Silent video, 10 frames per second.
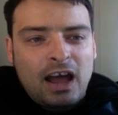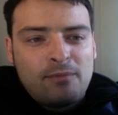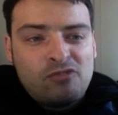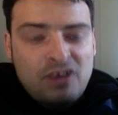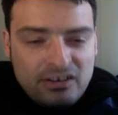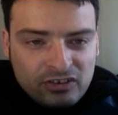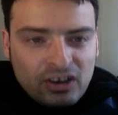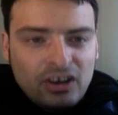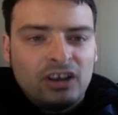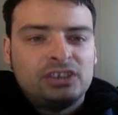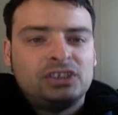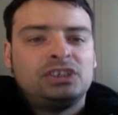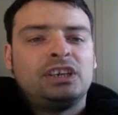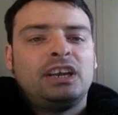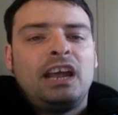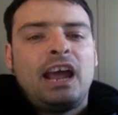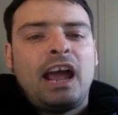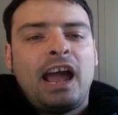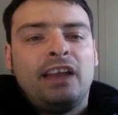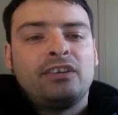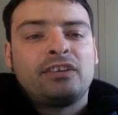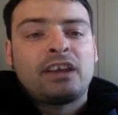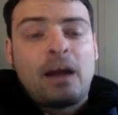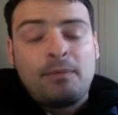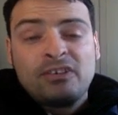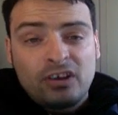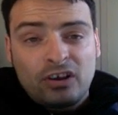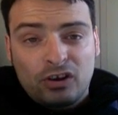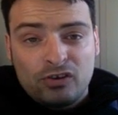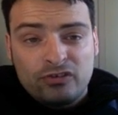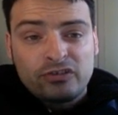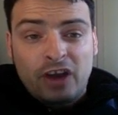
research and coming to conclusions,